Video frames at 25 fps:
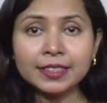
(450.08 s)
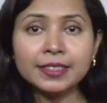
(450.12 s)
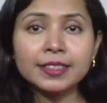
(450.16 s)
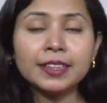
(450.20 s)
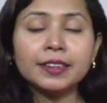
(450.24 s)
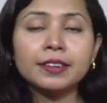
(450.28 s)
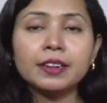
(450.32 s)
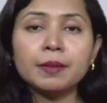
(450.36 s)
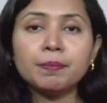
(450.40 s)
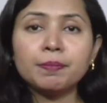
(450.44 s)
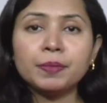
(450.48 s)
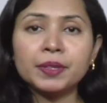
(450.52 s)

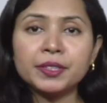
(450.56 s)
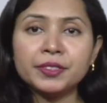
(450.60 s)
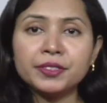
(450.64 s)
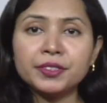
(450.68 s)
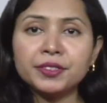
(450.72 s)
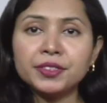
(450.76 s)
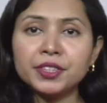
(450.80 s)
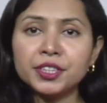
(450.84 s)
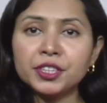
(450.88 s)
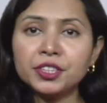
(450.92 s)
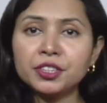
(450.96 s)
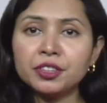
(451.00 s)
the
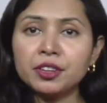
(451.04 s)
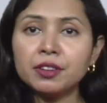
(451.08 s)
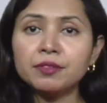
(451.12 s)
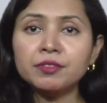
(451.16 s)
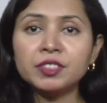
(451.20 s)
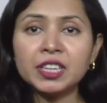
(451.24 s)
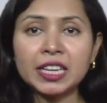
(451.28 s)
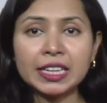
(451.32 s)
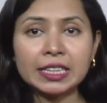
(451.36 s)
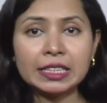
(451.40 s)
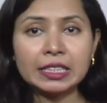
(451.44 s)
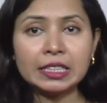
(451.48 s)
representation of
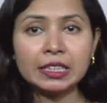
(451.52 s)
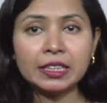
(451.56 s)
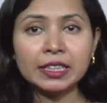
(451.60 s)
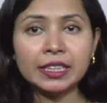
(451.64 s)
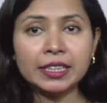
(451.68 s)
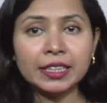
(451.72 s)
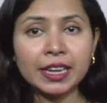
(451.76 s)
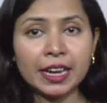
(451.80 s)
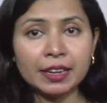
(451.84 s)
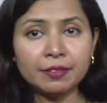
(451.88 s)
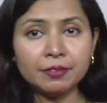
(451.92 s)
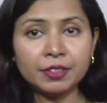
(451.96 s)
gender
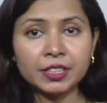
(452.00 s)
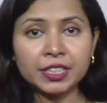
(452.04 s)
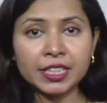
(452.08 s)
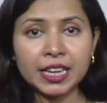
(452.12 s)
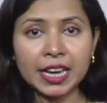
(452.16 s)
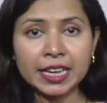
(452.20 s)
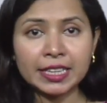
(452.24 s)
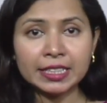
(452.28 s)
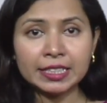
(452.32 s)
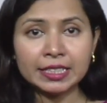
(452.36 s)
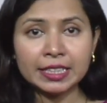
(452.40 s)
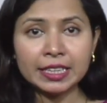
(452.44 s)
in
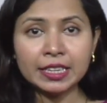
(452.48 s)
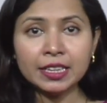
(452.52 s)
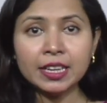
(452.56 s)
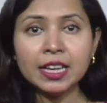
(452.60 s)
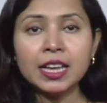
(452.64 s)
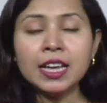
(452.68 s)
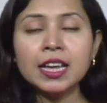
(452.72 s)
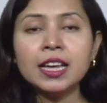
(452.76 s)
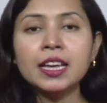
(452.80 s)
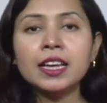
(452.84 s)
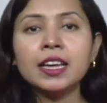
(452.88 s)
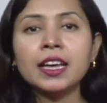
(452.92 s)
advertising
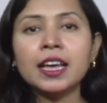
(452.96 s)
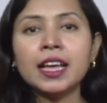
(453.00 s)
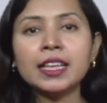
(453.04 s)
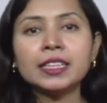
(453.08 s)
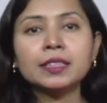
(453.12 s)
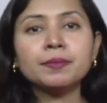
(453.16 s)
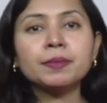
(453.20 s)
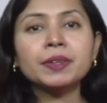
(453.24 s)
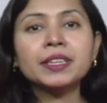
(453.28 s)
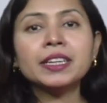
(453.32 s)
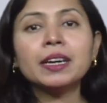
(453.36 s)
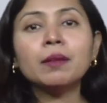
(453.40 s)

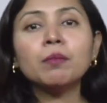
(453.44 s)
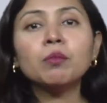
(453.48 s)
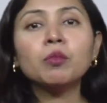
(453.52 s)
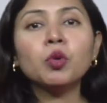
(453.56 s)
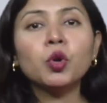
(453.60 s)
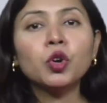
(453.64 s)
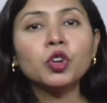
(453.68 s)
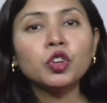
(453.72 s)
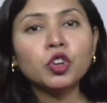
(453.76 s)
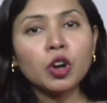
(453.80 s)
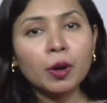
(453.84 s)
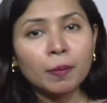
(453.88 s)
has become
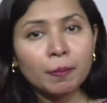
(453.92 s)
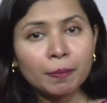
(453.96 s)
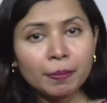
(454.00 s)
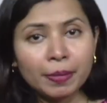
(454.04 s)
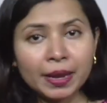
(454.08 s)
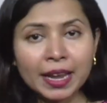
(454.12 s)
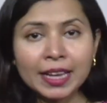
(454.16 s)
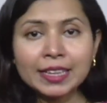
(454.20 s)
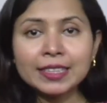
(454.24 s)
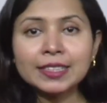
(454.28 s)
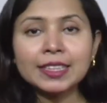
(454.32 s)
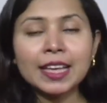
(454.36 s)
more
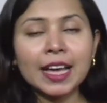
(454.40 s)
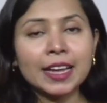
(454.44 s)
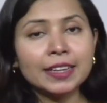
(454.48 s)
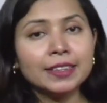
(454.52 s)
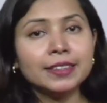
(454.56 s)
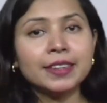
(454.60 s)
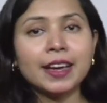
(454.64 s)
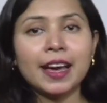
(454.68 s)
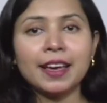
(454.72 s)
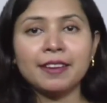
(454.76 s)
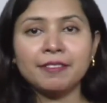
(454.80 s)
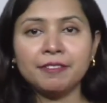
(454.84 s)
complex
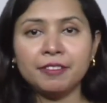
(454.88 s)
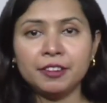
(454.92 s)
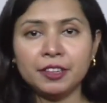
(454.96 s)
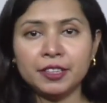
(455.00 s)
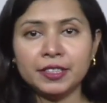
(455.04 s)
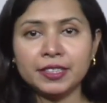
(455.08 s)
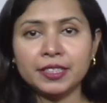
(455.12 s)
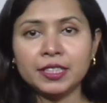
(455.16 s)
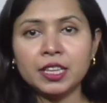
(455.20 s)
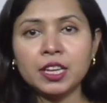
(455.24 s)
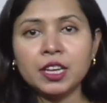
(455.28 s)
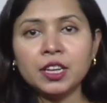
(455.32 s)
and
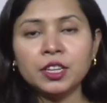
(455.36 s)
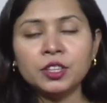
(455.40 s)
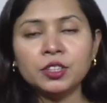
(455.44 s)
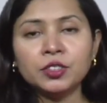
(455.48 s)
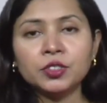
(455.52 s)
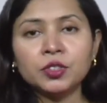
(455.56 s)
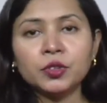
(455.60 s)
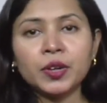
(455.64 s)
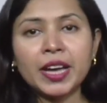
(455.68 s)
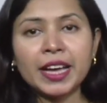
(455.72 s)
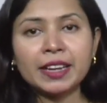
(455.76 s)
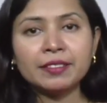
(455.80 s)
diverse.
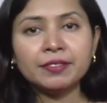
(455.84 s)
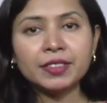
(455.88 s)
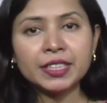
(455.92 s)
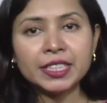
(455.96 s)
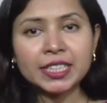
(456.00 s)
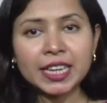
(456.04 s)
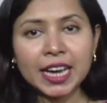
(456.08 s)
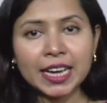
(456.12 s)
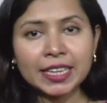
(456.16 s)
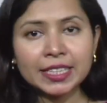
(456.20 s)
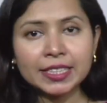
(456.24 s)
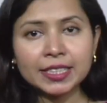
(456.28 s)
So
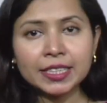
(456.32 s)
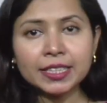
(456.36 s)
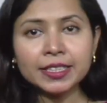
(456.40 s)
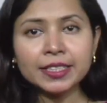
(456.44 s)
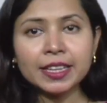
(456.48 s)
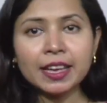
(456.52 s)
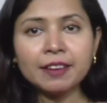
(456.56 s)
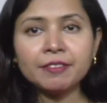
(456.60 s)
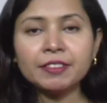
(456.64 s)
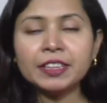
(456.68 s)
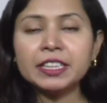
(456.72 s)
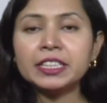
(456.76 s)
advertisers
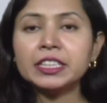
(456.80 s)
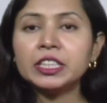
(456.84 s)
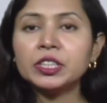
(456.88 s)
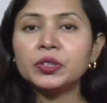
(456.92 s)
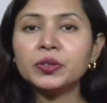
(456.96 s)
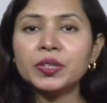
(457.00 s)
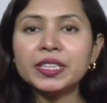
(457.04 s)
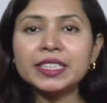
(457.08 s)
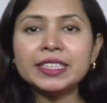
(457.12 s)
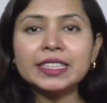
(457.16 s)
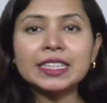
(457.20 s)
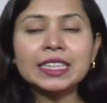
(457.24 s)
have
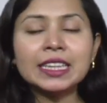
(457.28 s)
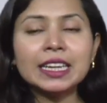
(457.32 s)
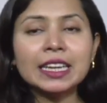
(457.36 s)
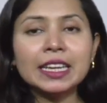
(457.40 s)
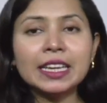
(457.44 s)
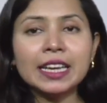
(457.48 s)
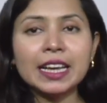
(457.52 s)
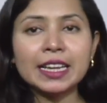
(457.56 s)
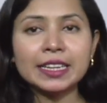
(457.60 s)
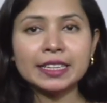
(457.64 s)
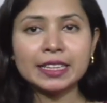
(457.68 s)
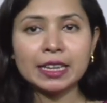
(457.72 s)

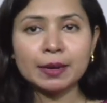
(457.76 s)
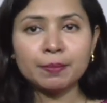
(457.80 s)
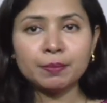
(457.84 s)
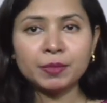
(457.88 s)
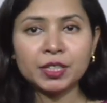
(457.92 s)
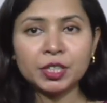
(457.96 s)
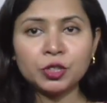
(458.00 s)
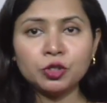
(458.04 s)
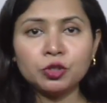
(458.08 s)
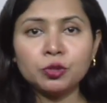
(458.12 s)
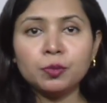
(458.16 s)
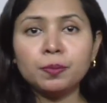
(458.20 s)
increasingly
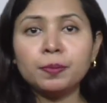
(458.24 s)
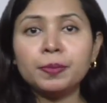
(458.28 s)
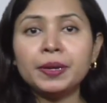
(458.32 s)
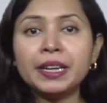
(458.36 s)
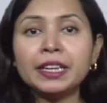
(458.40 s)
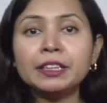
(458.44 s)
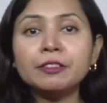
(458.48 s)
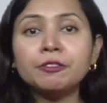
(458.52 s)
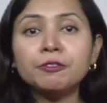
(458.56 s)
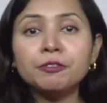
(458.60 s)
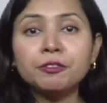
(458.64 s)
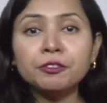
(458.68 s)
attempted to
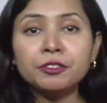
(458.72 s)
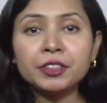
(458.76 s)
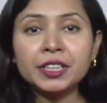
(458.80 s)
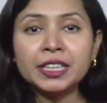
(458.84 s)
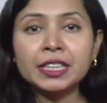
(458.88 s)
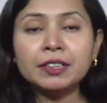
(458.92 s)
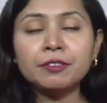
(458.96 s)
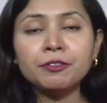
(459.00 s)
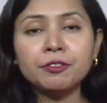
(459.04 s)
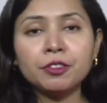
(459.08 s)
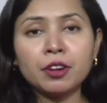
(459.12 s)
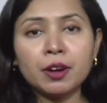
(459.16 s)
break
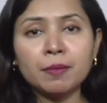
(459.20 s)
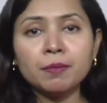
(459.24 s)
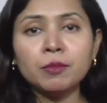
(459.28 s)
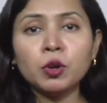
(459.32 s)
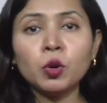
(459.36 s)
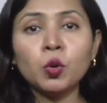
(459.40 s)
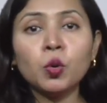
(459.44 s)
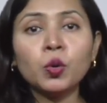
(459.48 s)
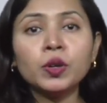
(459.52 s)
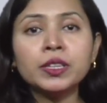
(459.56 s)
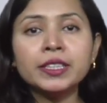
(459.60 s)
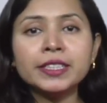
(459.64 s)
free from
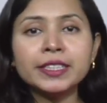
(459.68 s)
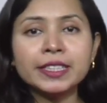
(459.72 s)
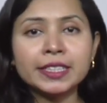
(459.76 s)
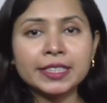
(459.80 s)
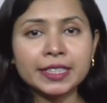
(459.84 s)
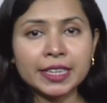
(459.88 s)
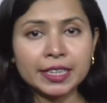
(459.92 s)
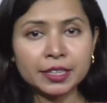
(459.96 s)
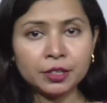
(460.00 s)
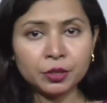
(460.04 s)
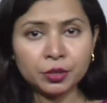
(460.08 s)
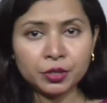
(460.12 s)
old
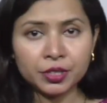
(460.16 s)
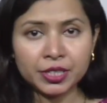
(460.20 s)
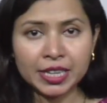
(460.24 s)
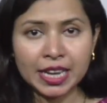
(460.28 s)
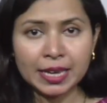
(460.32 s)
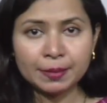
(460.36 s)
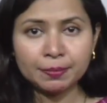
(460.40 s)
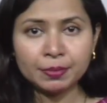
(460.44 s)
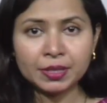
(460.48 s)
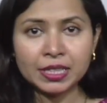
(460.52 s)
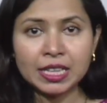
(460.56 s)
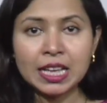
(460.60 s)

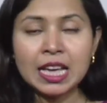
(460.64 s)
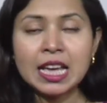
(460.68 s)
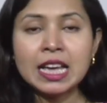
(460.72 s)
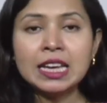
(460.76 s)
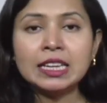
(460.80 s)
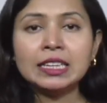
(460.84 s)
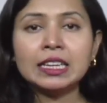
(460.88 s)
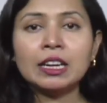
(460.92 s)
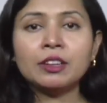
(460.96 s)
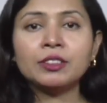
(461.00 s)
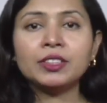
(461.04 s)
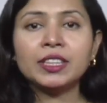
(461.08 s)
stereotypes.
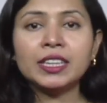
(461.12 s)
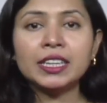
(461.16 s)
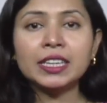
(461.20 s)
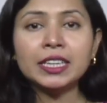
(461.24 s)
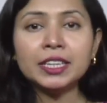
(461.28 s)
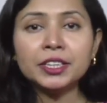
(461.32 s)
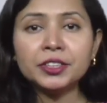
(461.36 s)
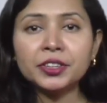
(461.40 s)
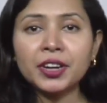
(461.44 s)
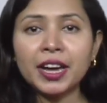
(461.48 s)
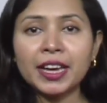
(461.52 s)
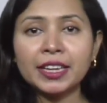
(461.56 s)
Now they
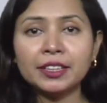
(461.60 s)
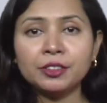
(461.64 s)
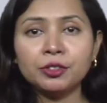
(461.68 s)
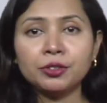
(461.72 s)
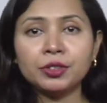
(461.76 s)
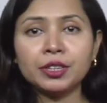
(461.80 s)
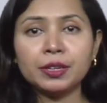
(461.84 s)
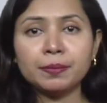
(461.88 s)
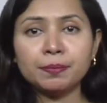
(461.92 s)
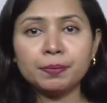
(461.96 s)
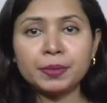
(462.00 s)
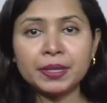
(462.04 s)
are trying
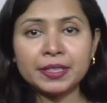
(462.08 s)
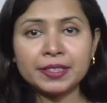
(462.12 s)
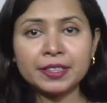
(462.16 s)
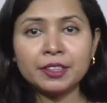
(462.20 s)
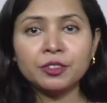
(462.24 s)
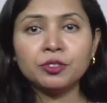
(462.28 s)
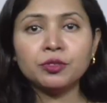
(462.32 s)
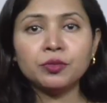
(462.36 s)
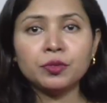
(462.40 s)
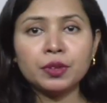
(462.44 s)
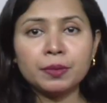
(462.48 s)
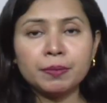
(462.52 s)
to
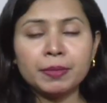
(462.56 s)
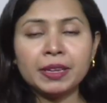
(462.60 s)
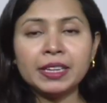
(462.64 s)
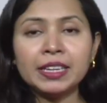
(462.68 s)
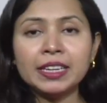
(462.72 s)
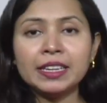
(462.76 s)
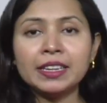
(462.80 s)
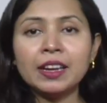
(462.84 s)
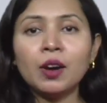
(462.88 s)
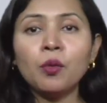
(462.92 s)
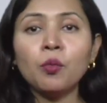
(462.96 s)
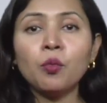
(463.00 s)
represent women
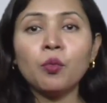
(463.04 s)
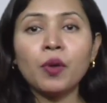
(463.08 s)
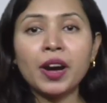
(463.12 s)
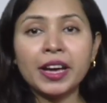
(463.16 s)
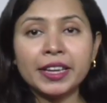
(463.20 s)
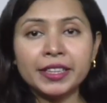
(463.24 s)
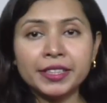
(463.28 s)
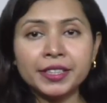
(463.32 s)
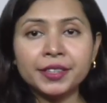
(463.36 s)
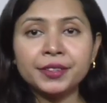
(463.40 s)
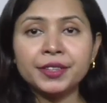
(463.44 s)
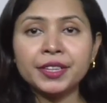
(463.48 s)
in a
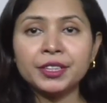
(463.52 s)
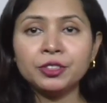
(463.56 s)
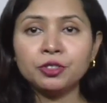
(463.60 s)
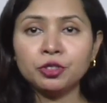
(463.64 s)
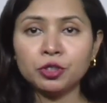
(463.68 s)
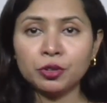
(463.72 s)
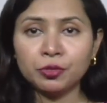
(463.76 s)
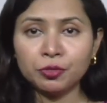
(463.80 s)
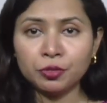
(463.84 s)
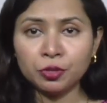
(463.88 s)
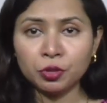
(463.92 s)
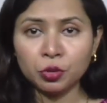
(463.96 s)
wider
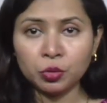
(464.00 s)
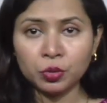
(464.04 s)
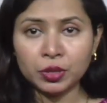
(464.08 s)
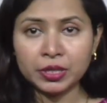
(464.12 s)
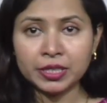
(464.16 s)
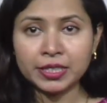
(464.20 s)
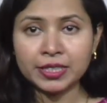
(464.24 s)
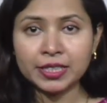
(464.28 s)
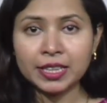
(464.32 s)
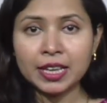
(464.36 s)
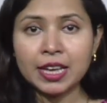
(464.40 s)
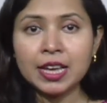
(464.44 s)
range of
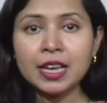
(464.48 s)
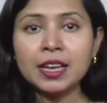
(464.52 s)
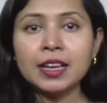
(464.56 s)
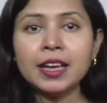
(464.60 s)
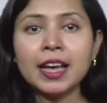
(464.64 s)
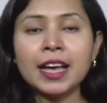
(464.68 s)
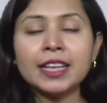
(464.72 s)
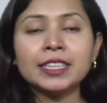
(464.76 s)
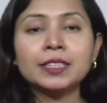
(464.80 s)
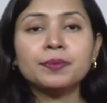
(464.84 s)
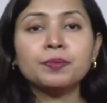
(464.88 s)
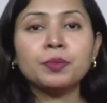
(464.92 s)
roles,
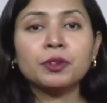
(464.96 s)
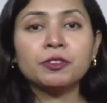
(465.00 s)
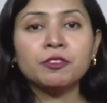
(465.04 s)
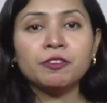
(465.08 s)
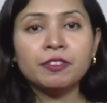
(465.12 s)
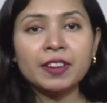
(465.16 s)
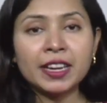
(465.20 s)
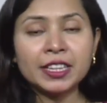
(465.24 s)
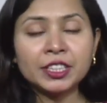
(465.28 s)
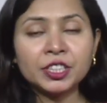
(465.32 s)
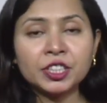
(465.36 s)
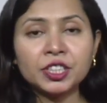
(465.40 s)
as
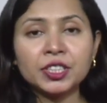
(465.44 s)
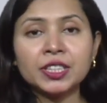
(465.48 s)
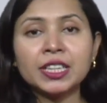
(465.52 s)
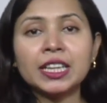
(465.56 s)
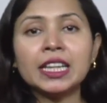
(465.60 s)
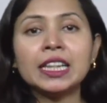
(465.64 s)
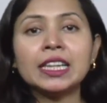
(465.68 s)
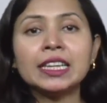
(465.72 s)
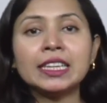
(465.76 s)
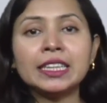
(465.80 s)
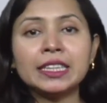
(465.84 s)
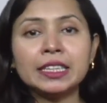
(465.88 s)

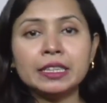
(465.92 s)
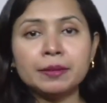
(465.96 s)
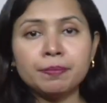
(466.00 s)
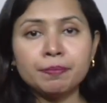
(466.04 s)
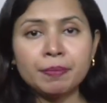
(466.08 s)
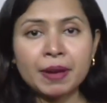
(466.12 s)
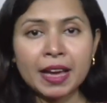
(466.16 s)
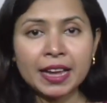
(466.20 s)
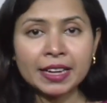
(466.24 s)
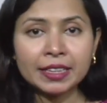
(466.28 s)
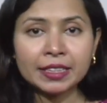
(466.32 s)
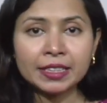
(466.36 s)
professional,
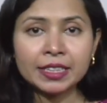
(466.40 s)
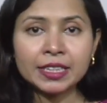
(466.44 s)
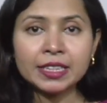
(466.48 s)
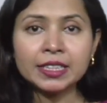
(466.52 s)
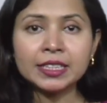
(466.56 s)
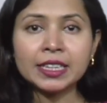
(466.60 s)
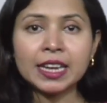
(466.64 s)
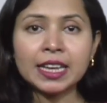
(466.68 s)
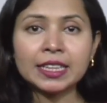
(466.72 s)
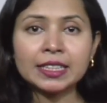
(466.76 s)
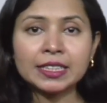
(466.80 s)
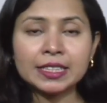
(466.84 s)

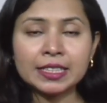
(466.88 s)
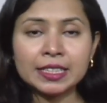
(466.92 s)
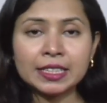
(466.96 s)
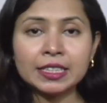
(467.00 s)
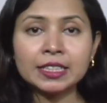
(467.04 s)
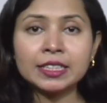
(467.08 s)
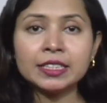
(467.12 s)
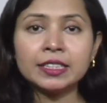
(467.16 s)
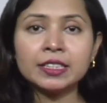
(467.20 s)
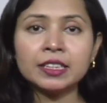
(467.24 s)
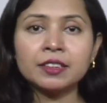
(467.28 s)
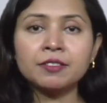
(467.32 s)
independent,
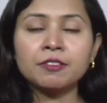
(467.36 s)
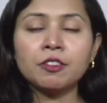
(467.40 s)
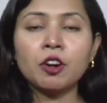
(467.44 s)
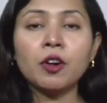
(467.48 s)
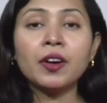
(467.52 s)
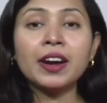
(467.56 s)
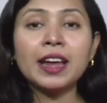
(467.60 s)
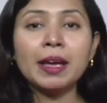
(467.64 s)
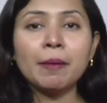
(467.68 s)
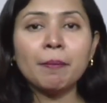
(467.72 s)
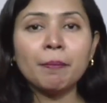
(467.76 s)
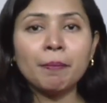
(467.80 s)
assertive
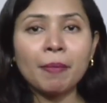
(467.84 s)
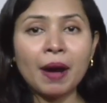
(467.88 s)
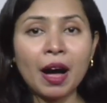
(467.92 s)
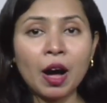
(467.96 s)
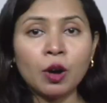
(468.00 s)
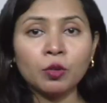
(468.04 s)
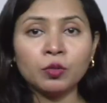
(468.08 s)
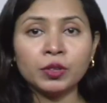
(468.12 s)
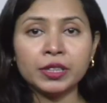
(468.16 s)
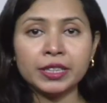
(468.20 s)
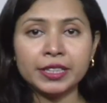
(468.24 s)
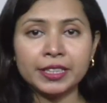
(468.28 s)
or
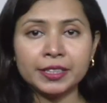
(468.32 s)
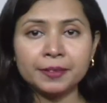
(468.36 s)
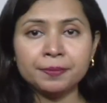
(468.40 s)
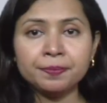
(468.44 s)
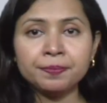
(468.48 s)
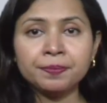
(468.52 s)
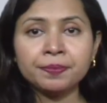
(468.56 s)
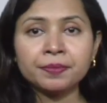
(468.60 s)
empowered.